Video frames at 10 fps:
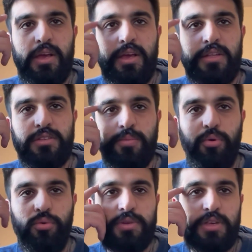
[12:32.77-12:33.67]
is
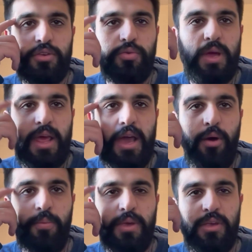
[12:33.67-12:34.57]
supporting you and
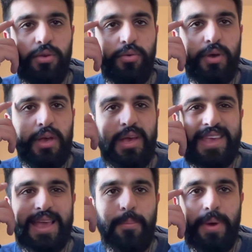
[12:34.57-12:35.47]
helping you
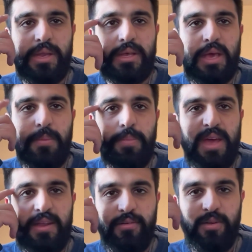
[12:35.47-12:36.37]
get better and
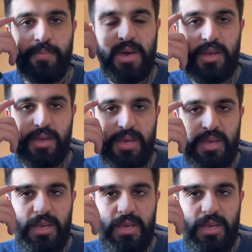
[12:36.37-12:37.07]
better and better.